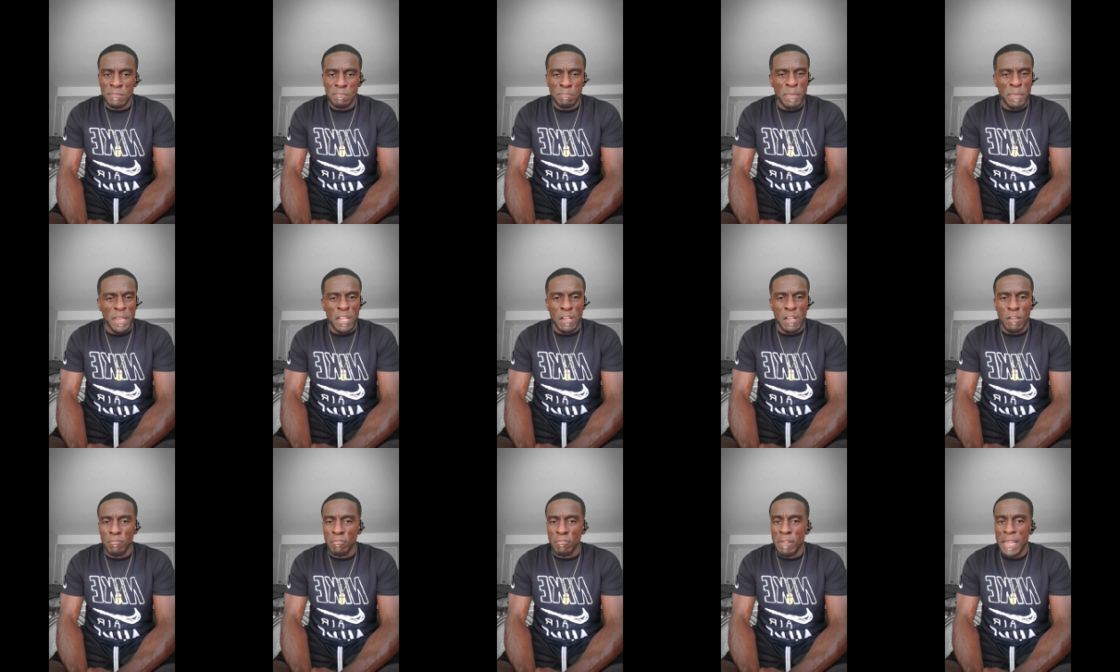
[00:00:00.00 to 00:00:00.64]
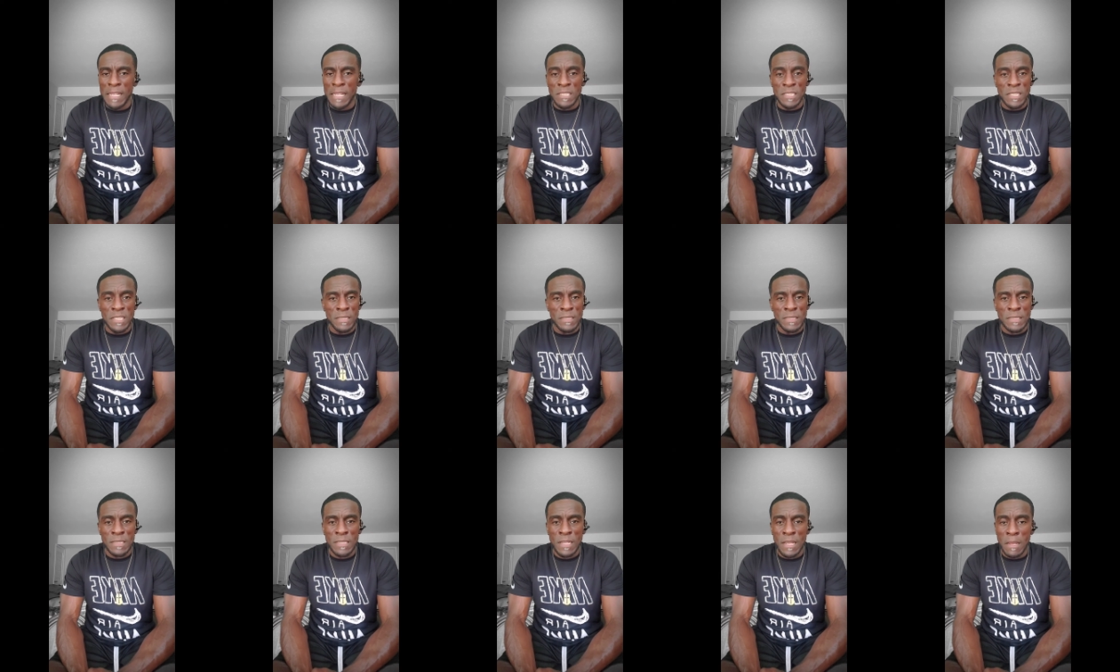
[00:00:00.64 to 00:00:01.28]
Be
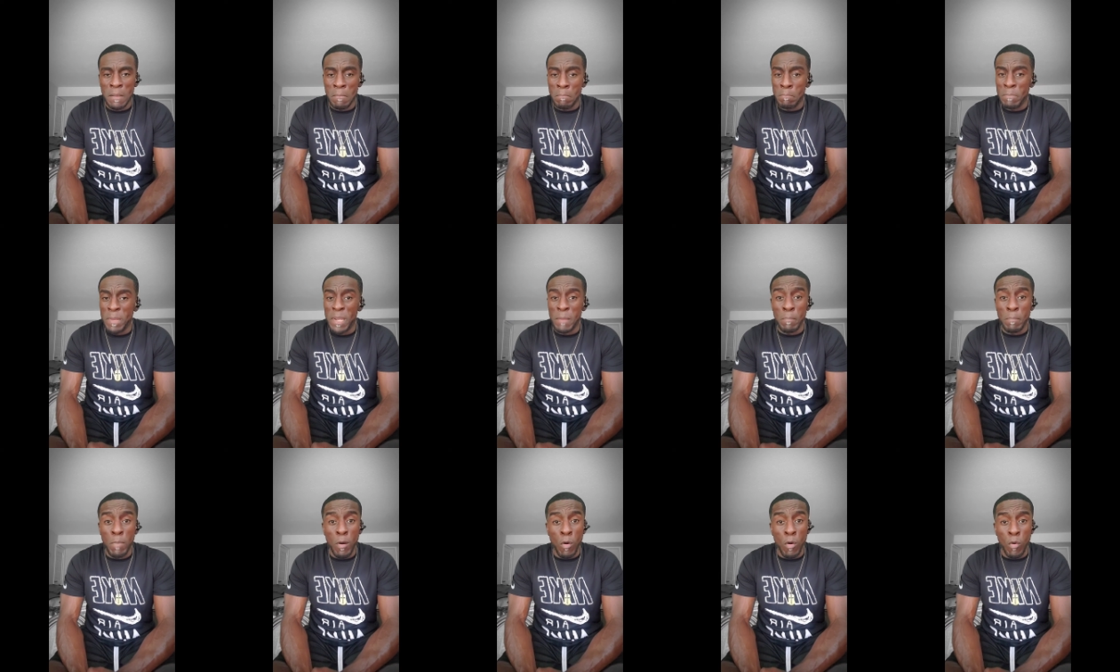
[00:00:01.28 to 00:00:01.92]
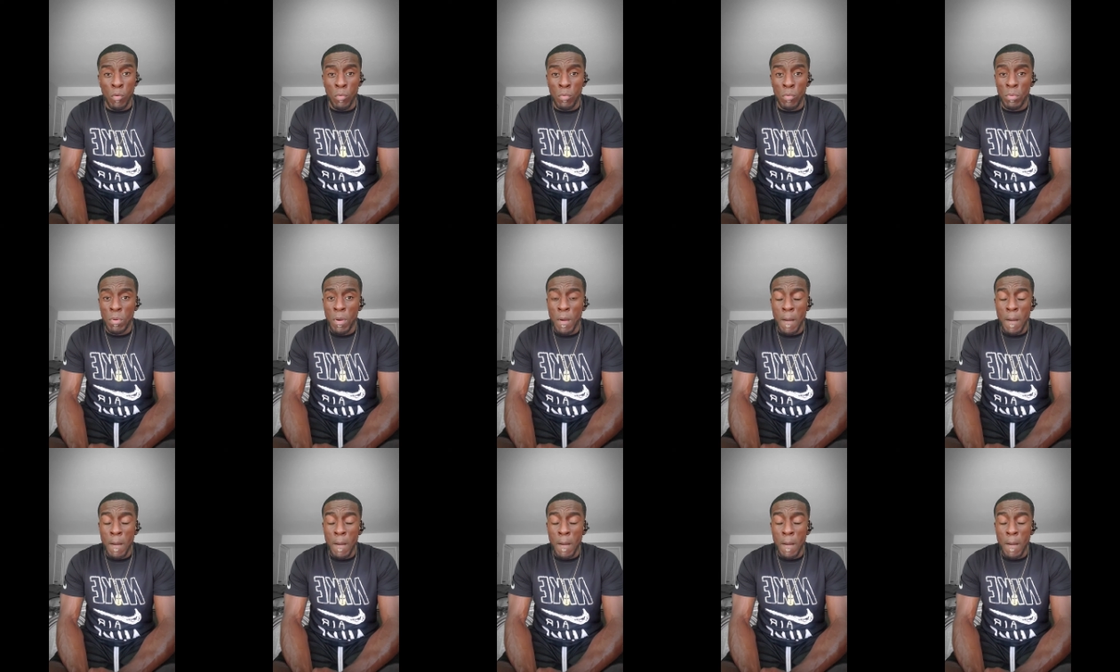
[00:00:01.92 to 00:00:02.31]
courageous. Be bold.